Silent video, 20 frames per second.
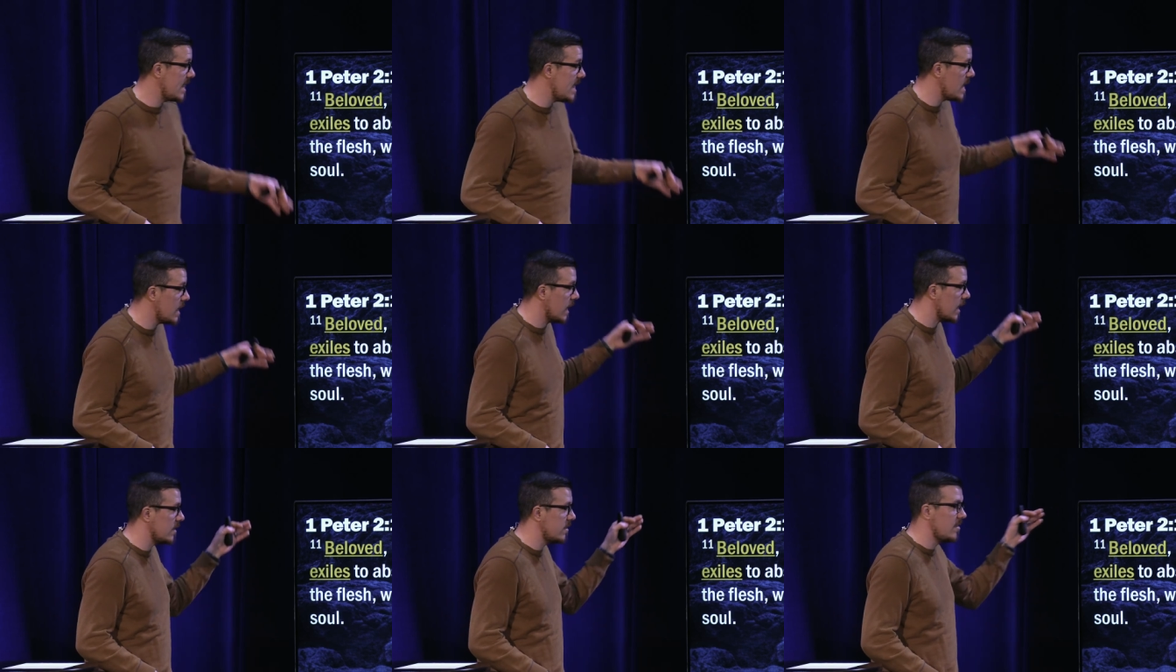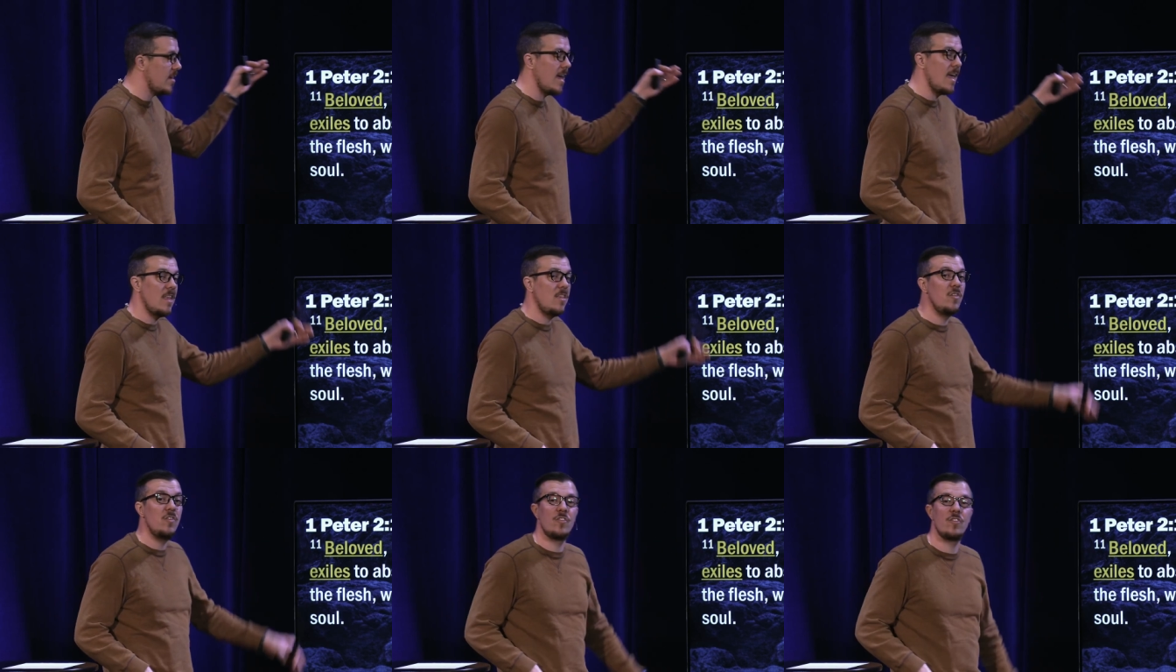And he
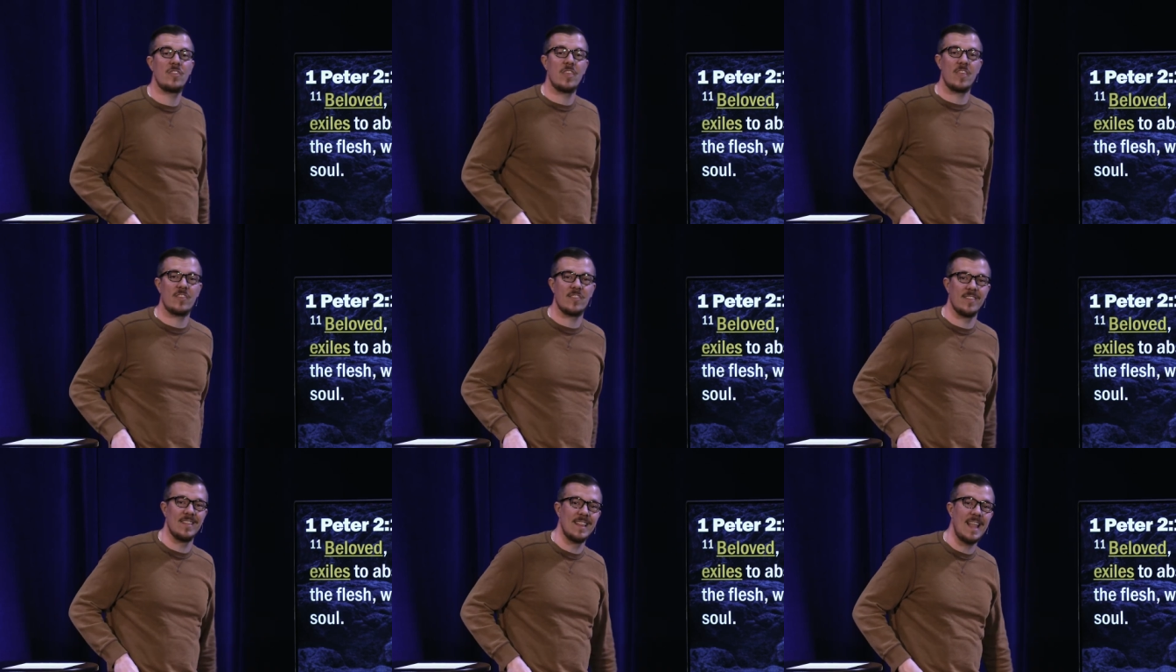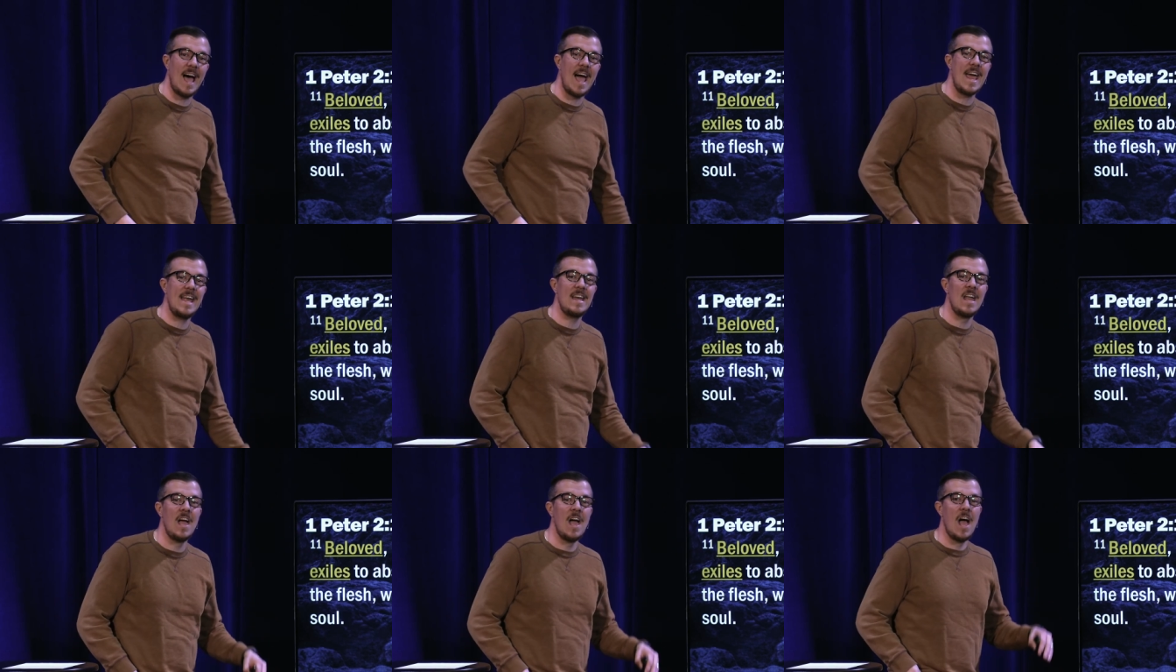continues this
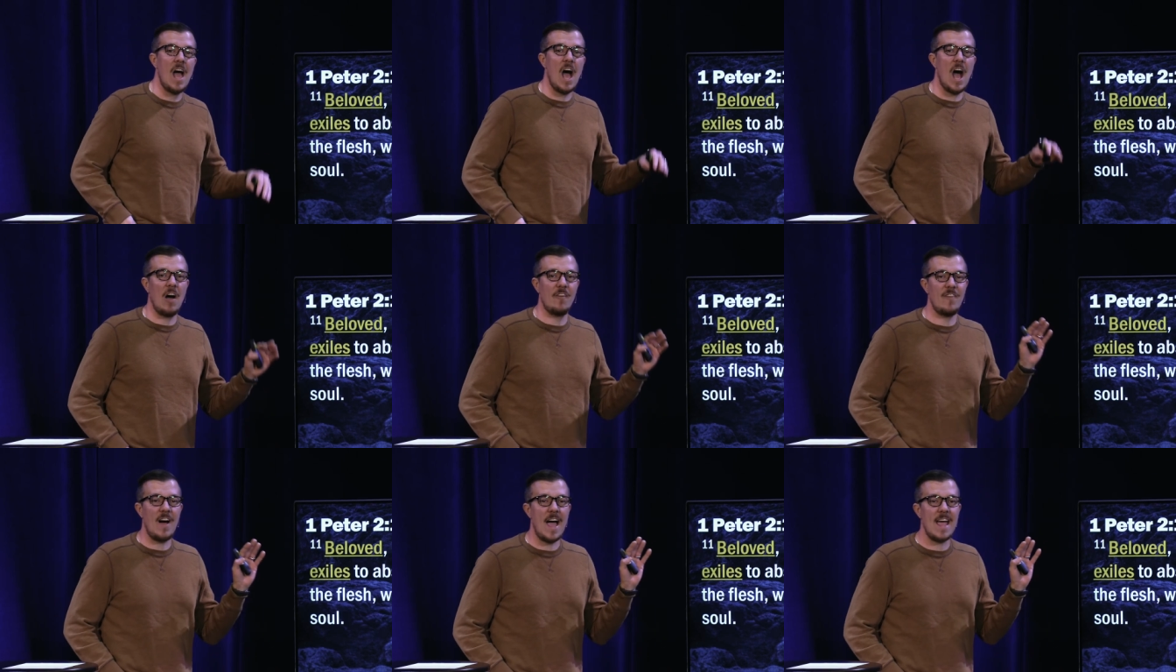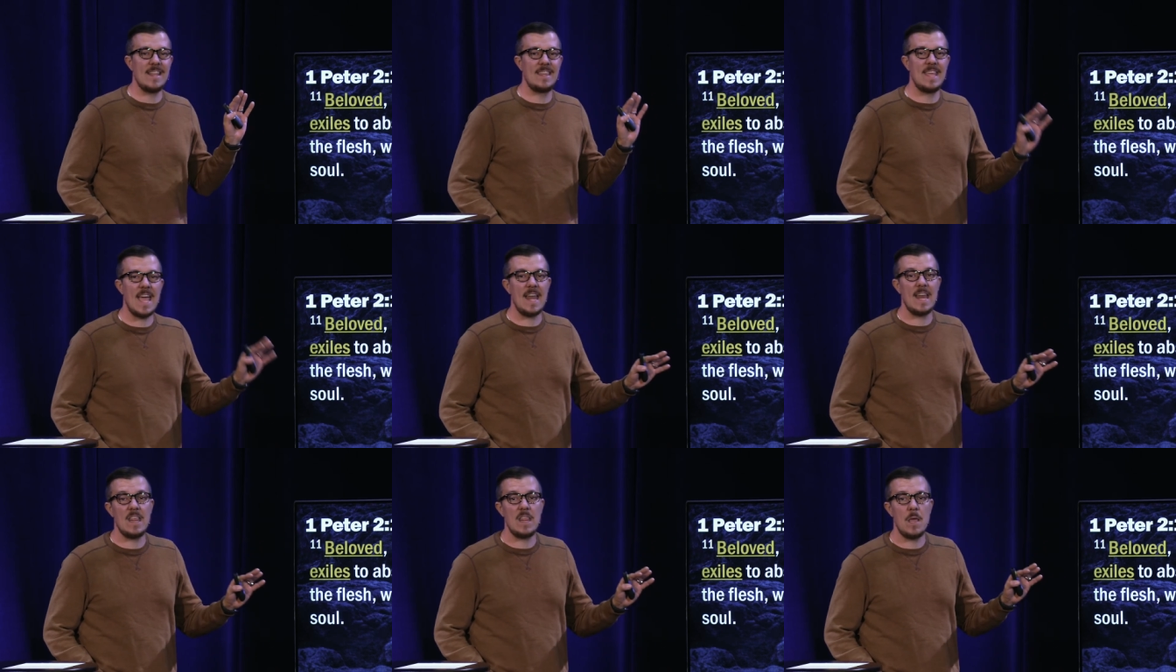line of
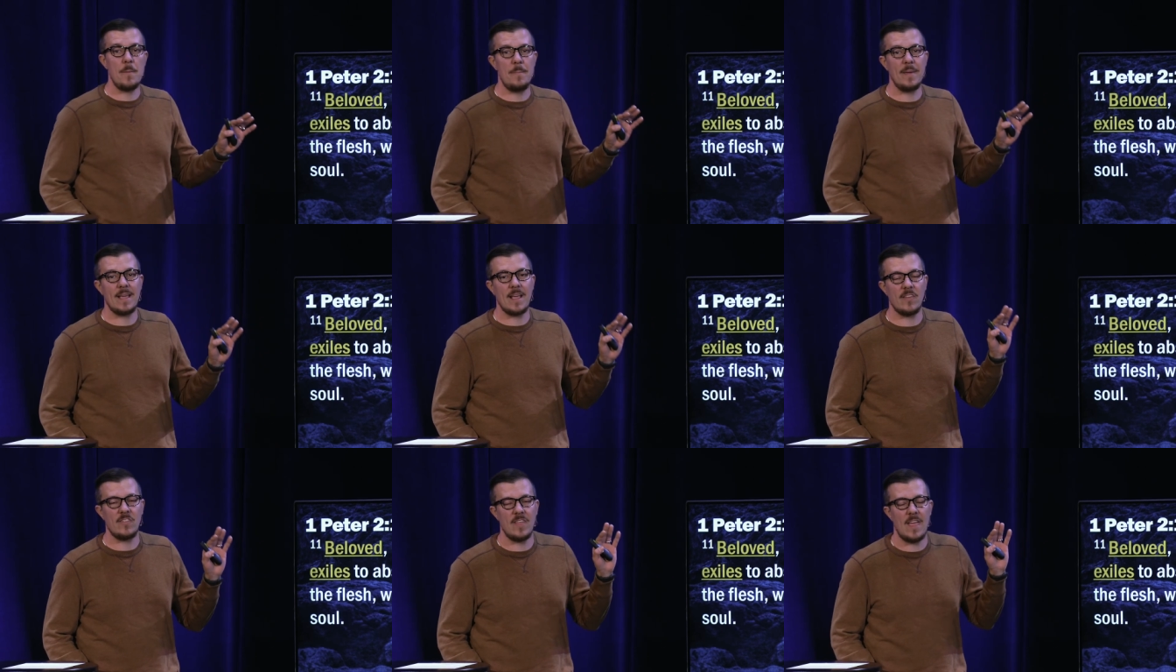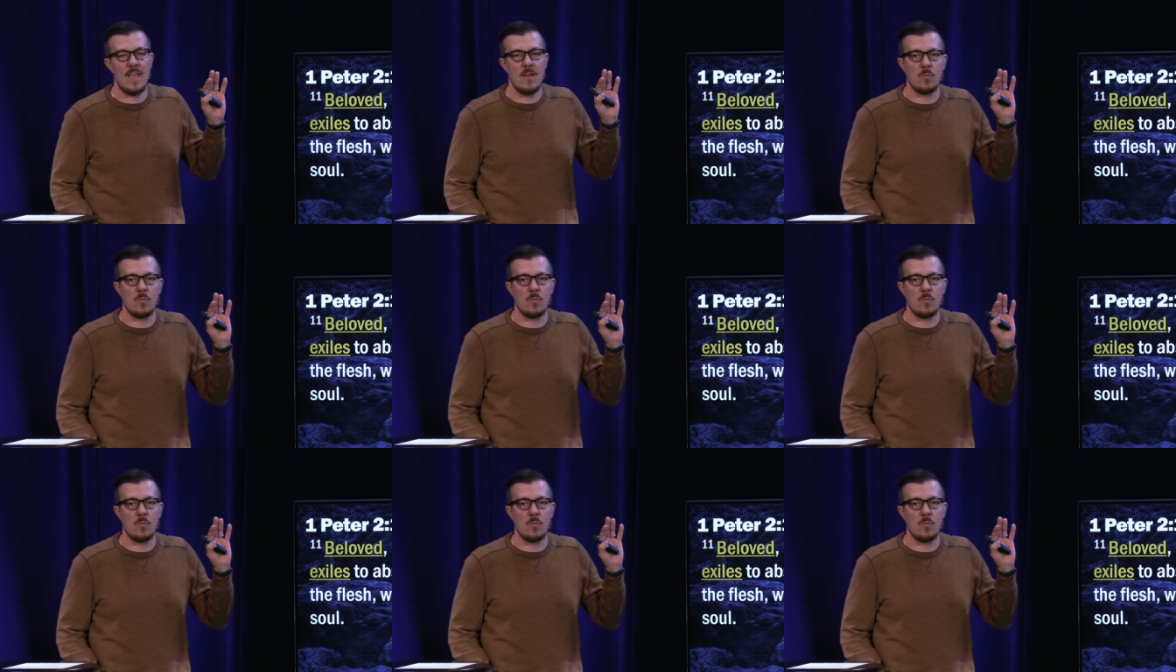identity because it